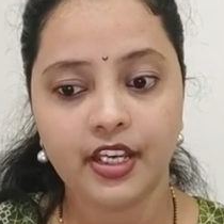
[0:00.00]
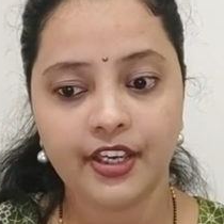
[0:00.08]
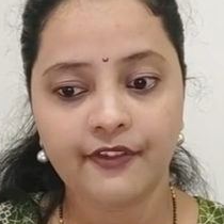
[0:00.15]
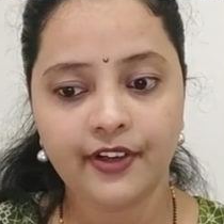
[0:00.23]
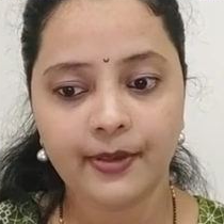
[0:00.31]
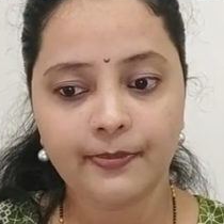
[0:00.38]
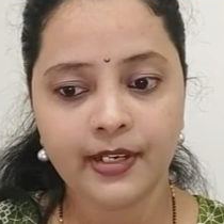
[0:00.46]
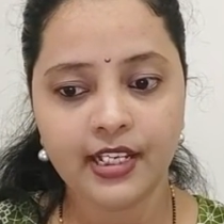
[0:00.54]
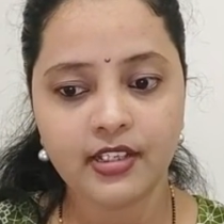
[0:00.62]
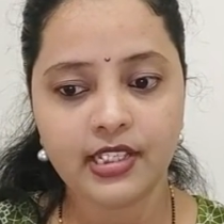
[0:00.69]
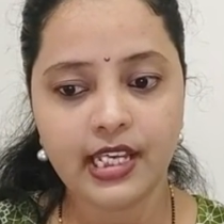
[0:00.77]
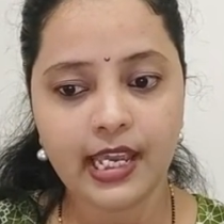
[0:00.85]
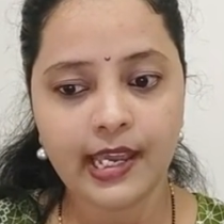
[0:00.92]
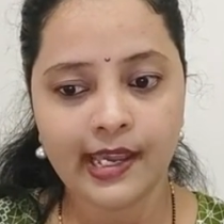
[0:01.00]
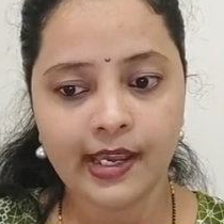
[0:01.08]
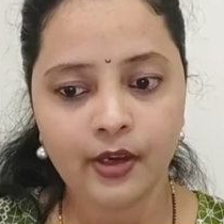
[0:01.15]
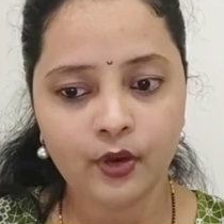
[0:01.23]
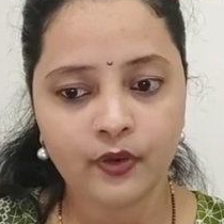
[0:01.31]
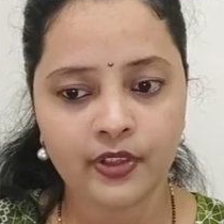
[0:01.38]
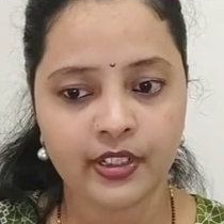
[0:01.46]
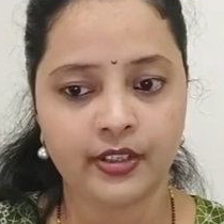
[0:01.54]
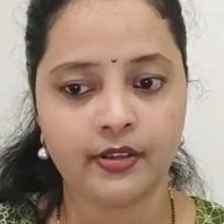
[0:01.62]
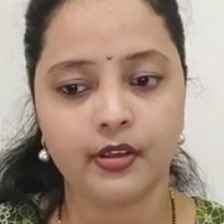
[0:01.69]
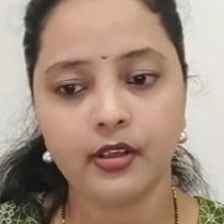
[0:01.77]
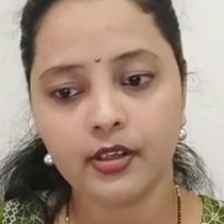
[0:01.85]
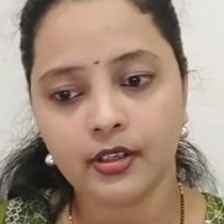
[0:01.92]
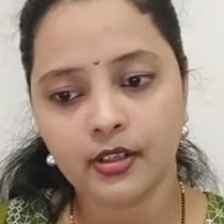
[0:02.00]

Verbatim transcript: If I place A over here,